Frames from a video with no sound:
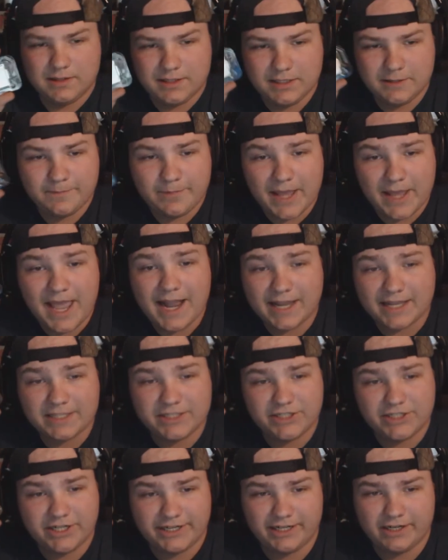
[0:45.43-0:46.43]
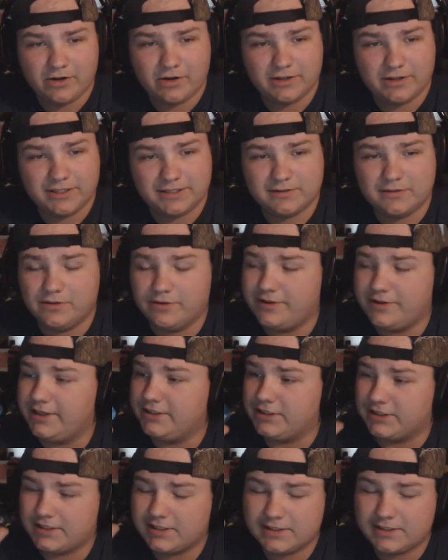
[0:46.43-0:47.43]
The packaging on this little
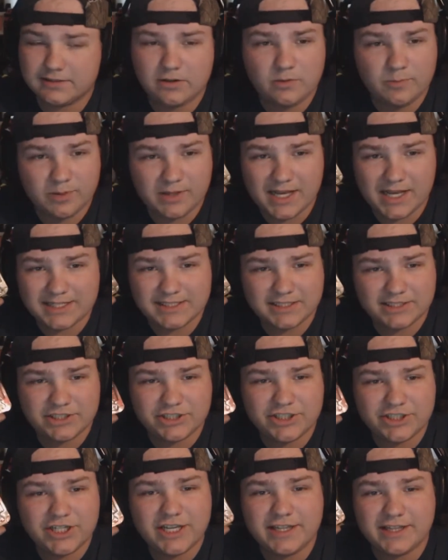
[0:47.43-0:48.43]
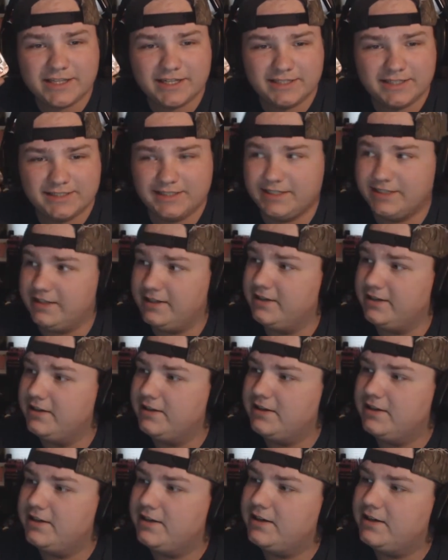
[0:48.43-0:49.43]
thing, just this little plastic sheath that is in,
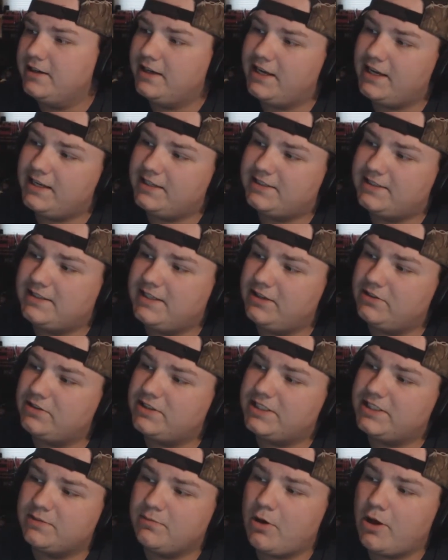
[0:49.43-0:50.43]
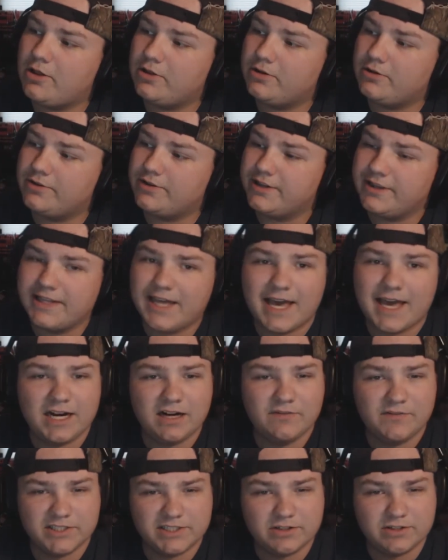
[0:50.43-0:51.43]
is still smaller than that
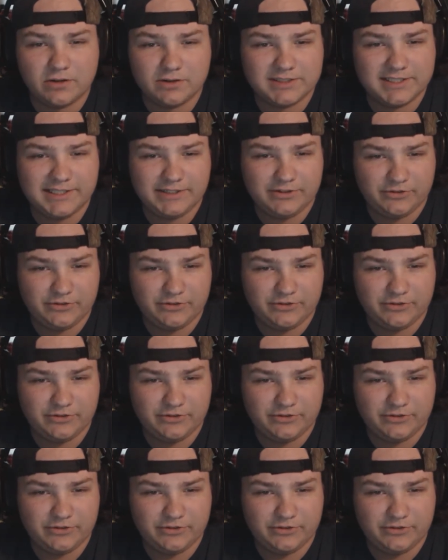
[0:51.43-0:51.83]
of a saltine